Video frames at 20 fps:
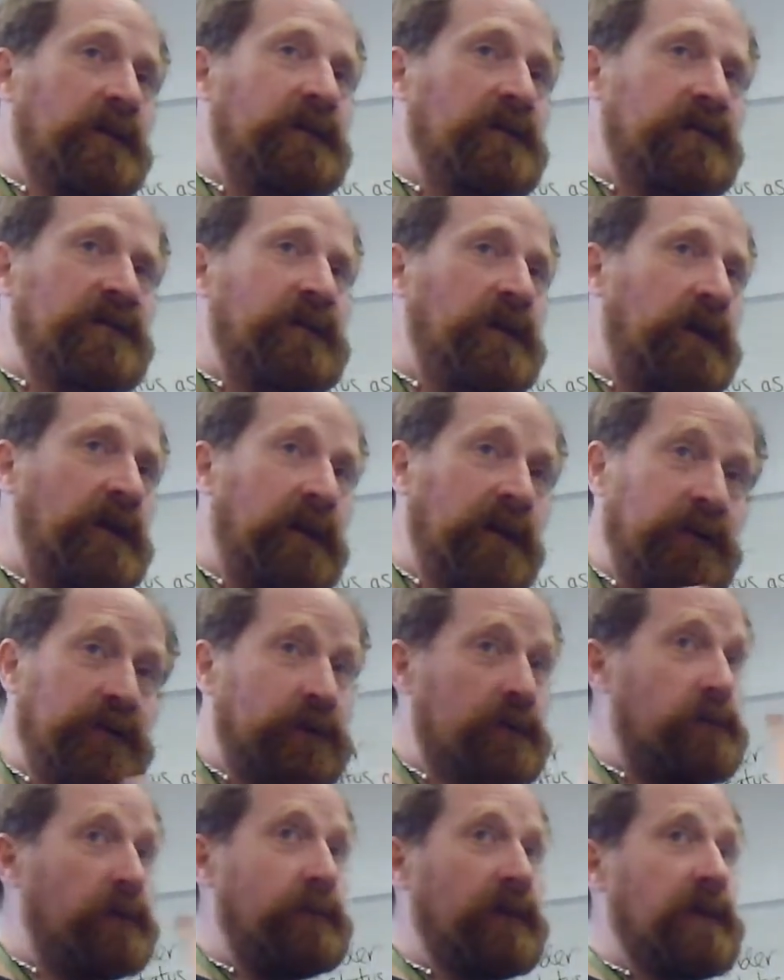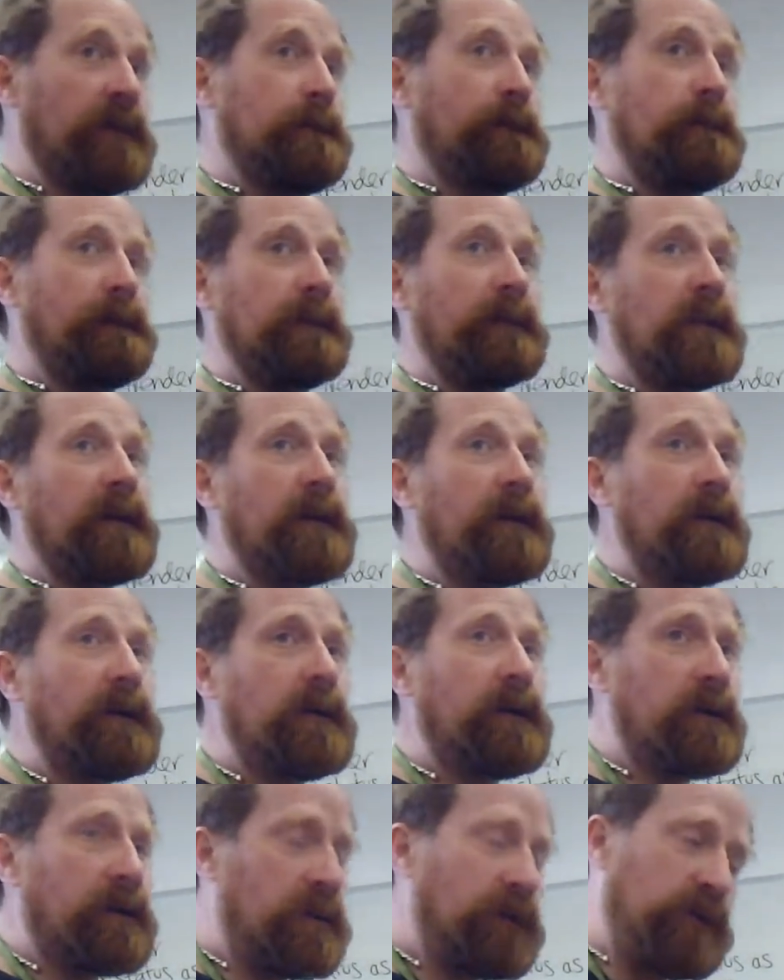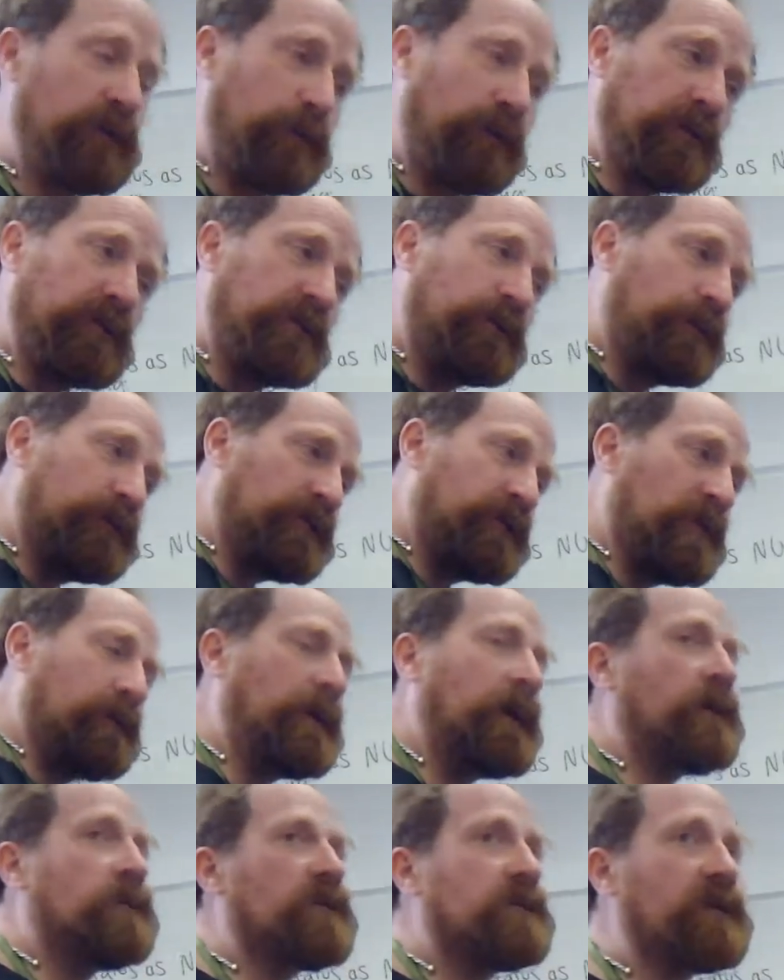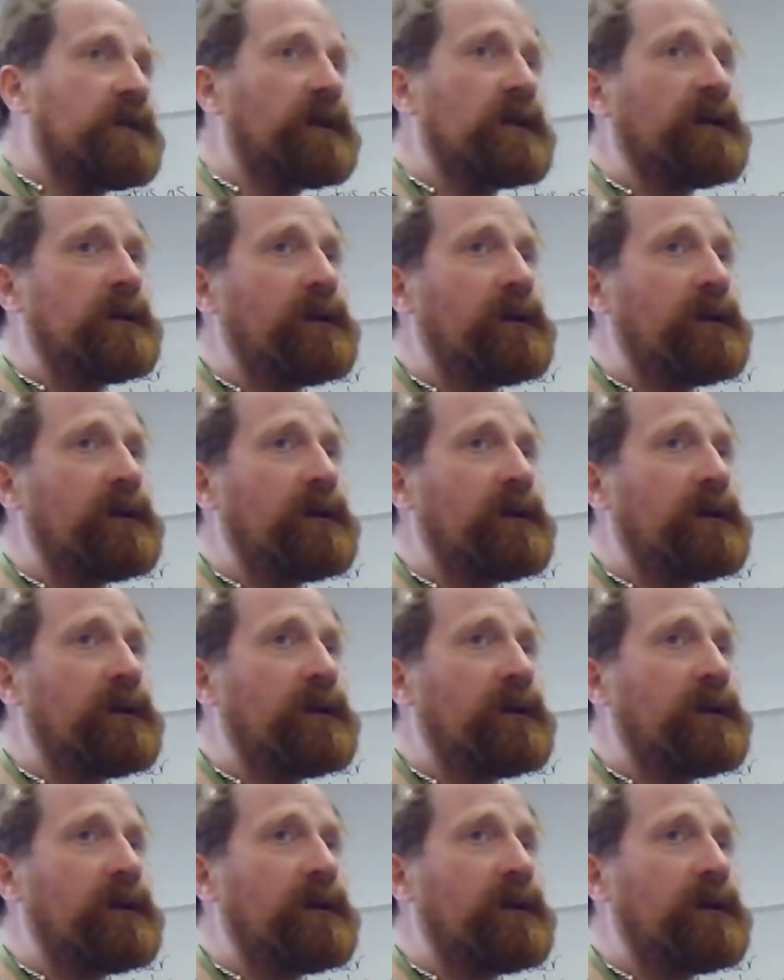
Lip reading: to say that shouldn't be, and to want to push them out of it.